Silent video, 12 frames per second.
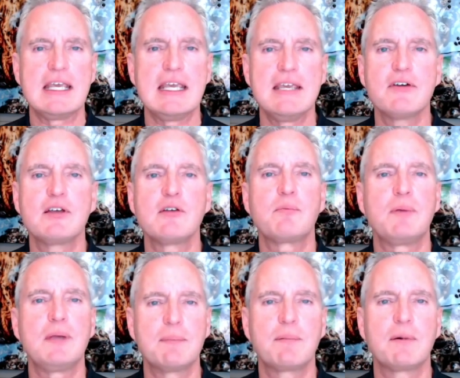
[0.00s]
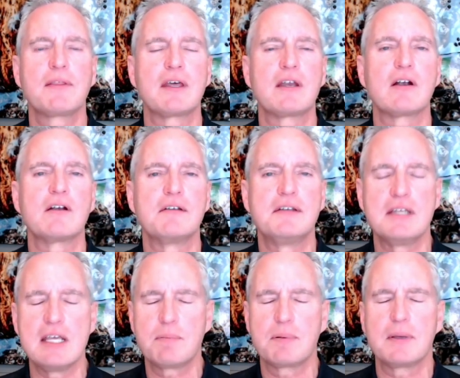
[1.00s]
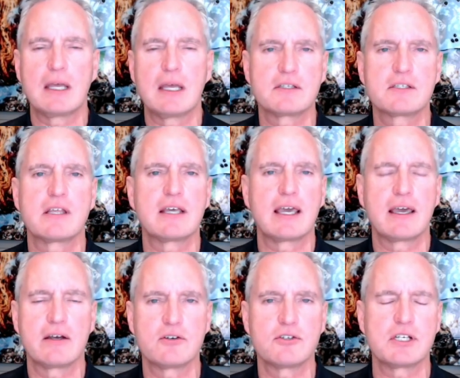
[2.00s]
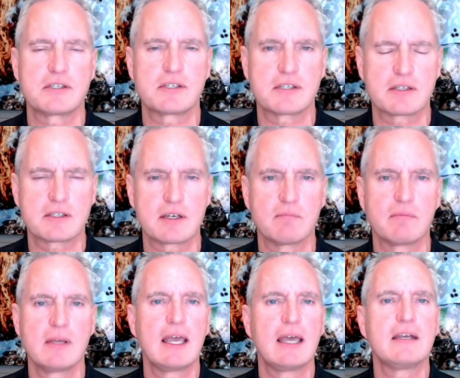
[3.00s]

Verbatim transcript: even people that are deep into the energy system